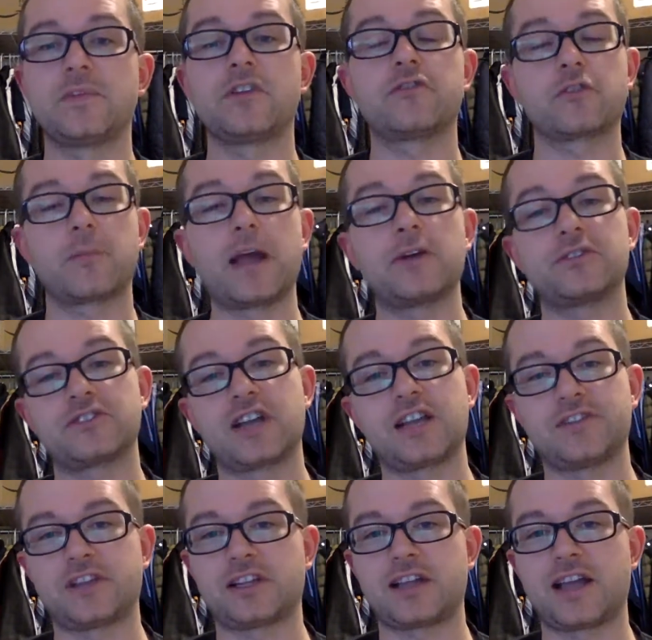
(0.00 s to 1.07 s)
from outside
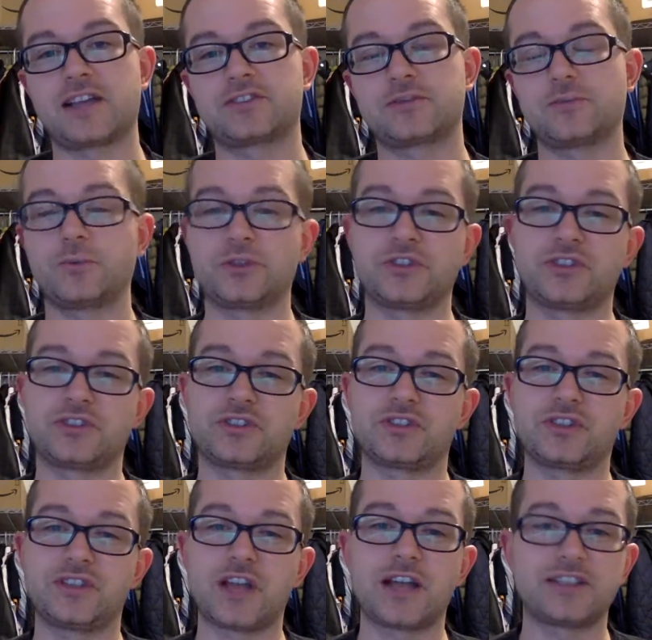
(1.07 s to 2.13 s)
the class, which is
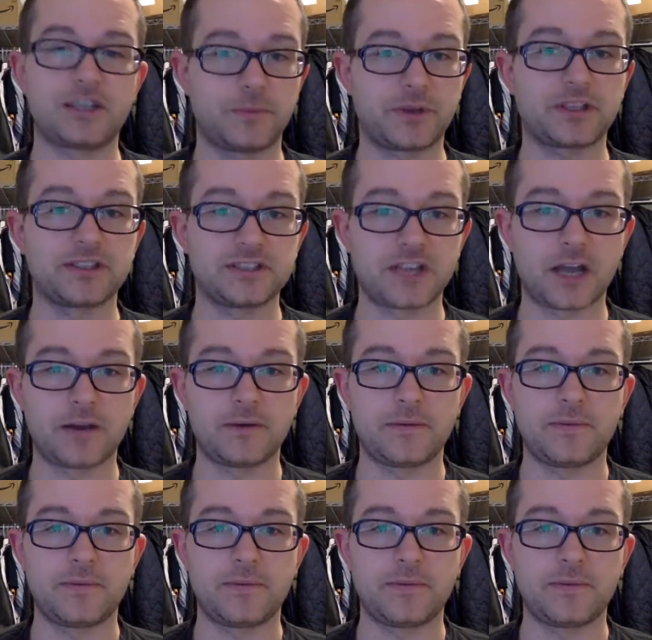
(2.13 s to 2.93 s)
not typically done.